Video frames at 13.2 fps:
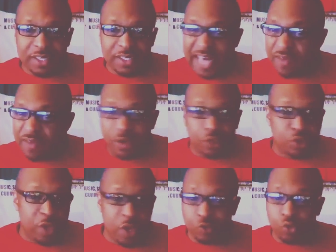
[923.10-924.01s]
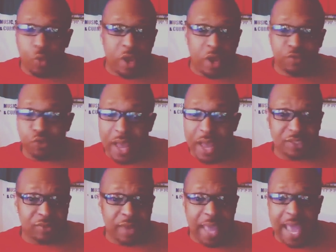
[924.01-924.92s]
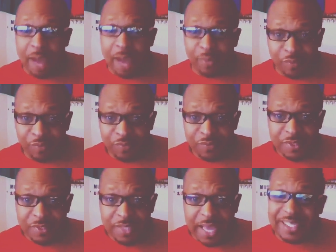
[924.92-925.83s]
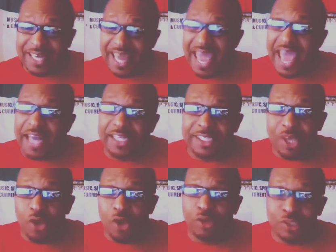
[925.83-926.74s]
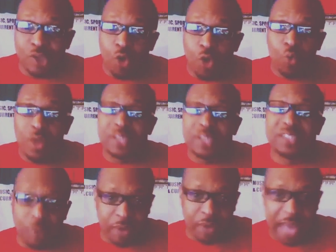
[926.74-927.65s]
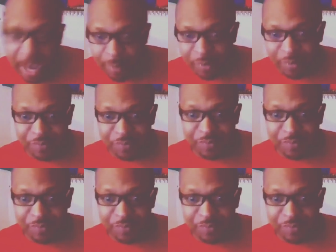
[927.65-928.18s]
11 or 12 tracks on the album. And then he had a solo song, Wisdom, on the album.